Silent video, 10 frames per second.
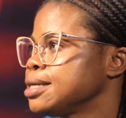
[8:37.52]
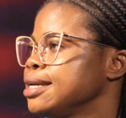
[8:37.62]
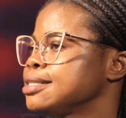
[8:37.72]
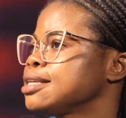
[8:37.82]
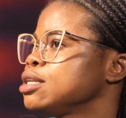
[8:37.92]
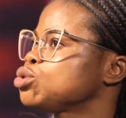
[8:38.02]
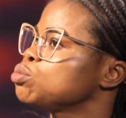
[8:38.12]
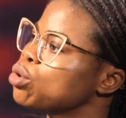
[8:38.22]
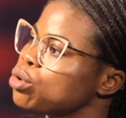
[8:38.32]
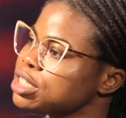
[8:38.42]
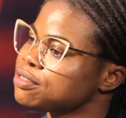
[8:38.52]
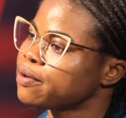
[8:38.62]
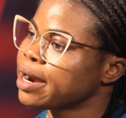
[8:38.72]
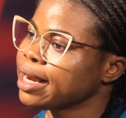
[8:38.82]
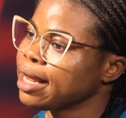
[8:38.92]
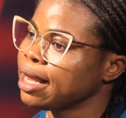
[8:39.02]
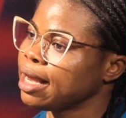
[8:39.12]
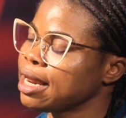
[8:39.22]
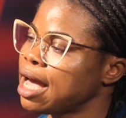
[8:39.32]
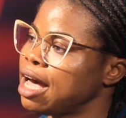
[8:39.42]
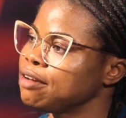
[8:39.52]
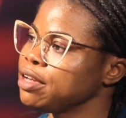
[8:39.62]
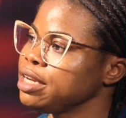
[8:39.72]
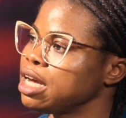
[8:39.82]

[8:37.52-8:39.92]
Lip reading: He said, tomorrow is Friday. They are having